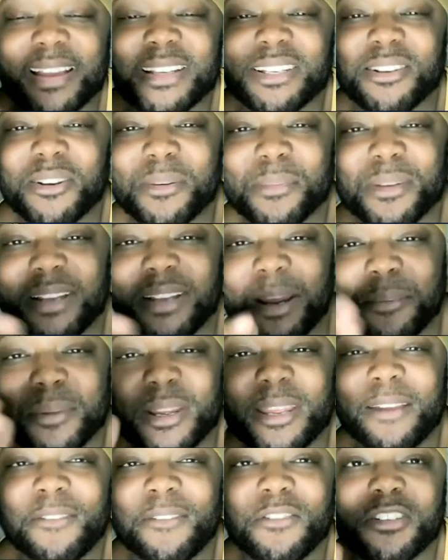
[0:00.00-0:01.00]
okay, so I'm, I'm
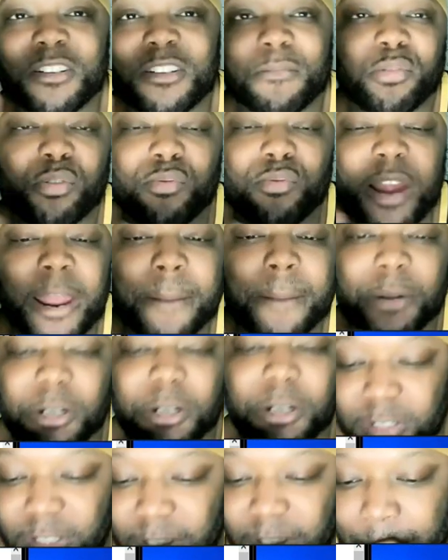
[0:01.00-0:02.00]
gonna give you some
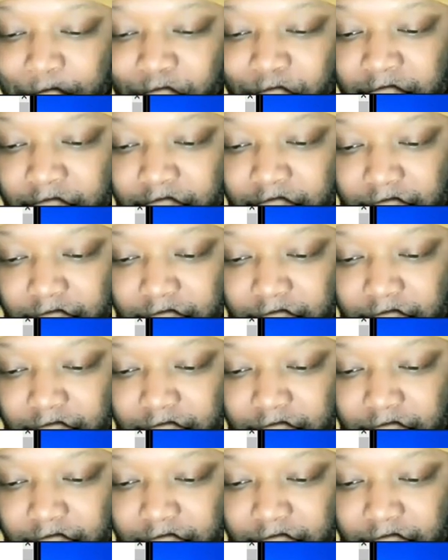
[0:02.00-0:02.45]
parameters.